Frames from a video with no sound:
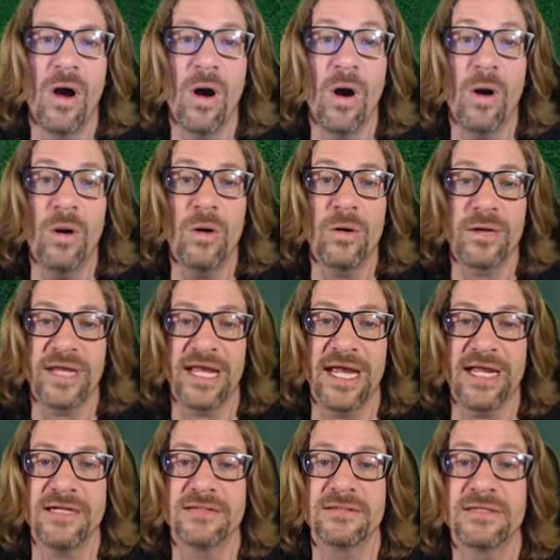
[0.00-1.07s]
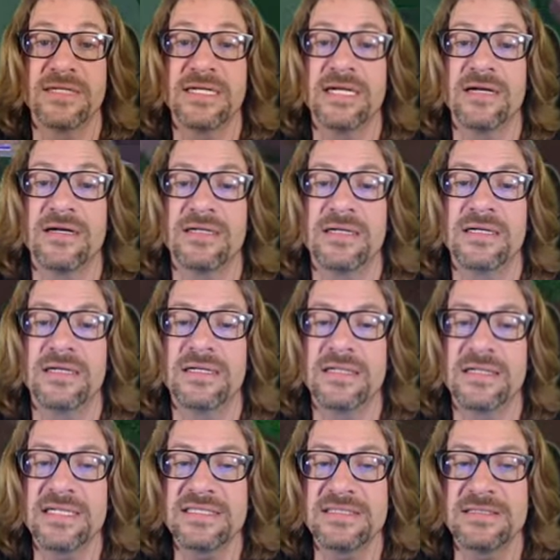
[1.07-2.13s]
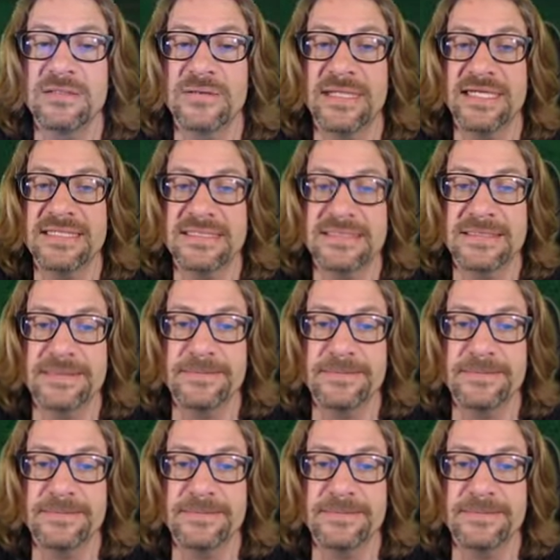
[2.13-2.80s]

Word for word: Okay. Here. Let's do this.